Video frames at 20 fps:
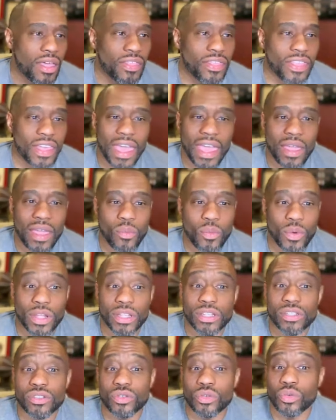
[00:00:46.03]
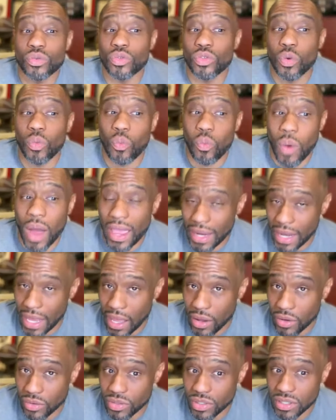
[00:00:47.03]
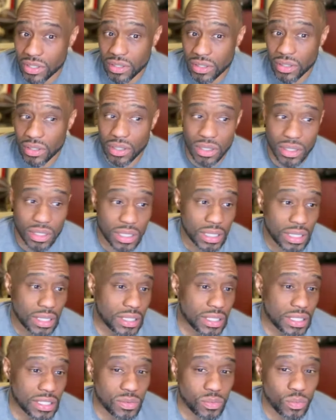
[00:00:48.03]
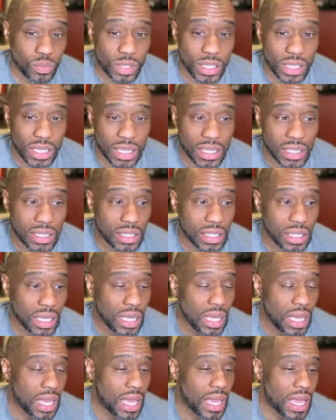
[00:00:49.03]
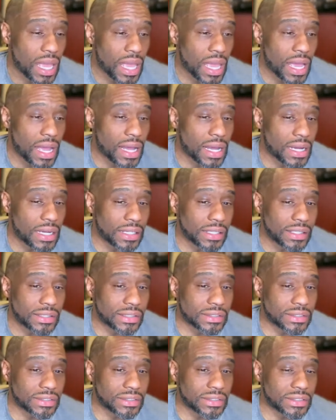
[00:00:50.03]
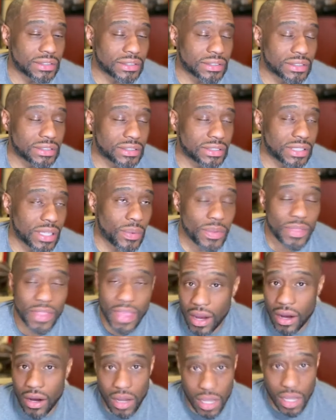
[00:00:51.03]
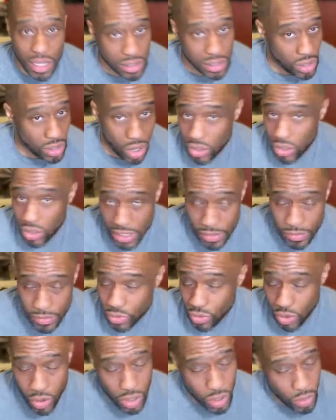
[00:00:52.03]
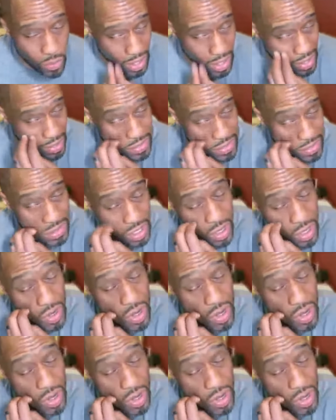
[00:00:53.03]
they went to the White House this weekend. They were there, as all teams who go to the White House